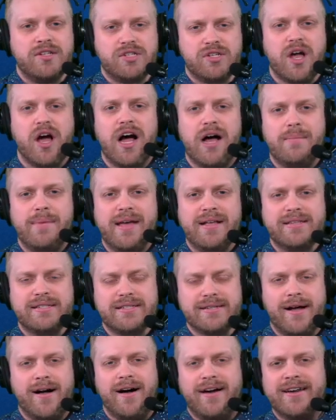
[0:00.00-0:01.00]

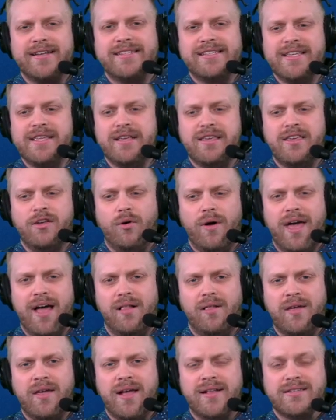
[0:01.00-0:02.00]
comments on Ezekiel
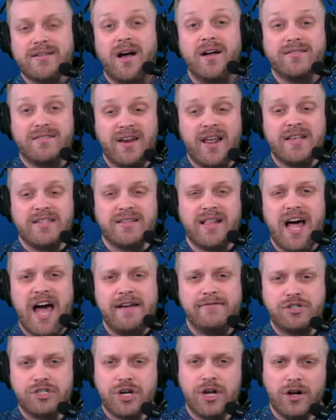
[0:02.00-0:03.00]
Elliott on today's
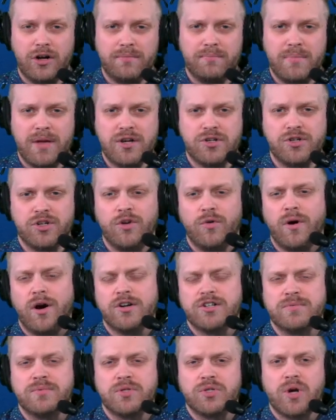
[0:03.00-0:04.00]
live show. Make sure you
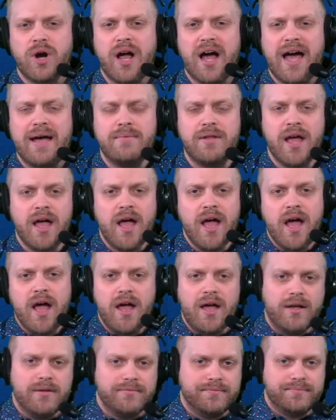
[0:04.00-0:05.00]
are subscribed.
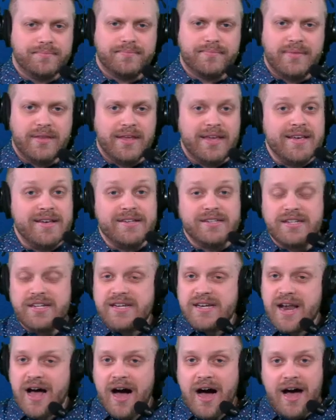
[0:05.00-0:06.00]
He's
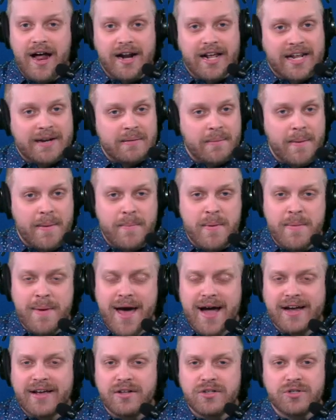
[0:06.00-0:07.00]
not going to be
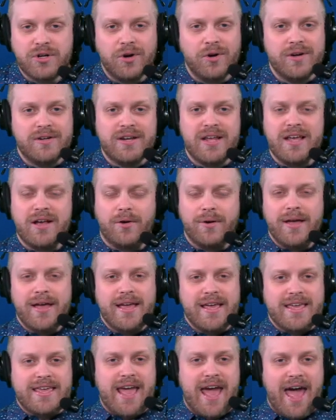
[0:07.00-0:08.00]
back at his current deal.
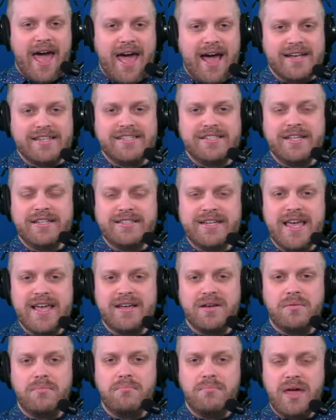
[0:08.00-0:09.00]
He has to
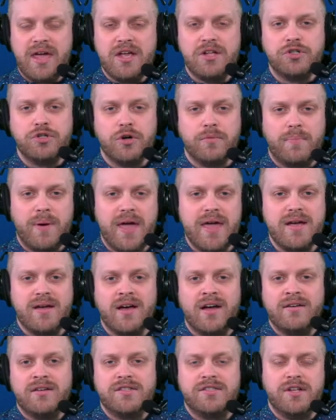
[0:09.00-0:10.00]
take a major pay
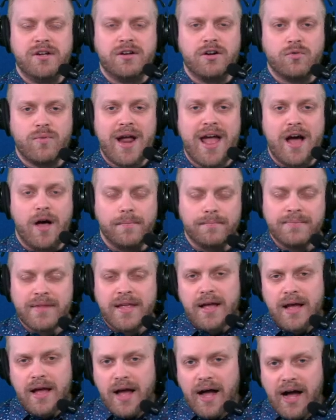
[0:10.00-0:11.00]
cut to stick around.
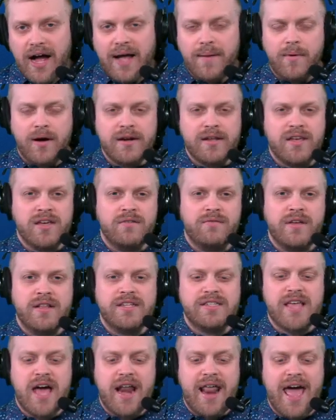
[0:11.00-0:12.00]
I'm
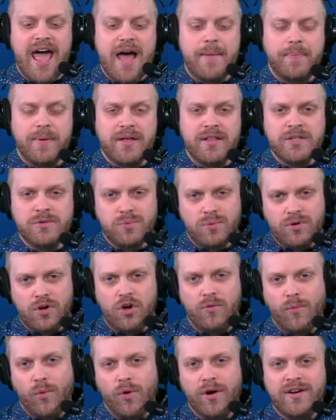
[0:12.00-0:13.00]
unconvinced that happens. We'll
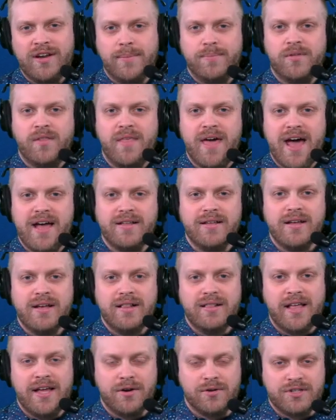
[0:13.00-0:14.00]
go more in depth on that
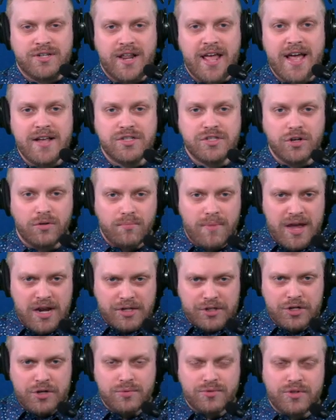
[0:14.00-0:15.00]
later today. So make
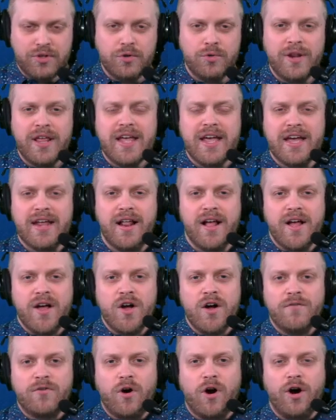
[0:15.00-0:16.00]
sure you tune in
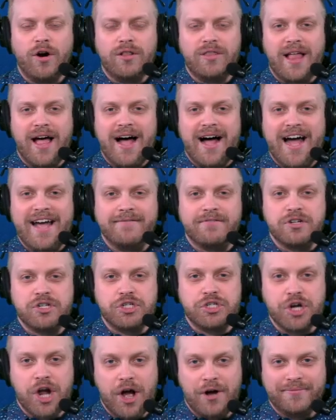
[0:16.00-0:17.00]
for our live
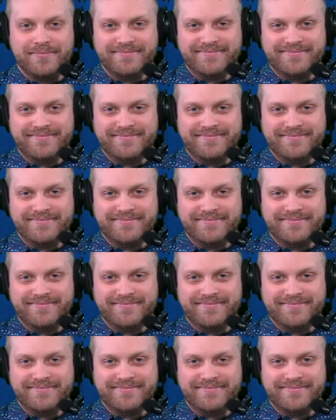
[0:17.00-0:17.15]
show.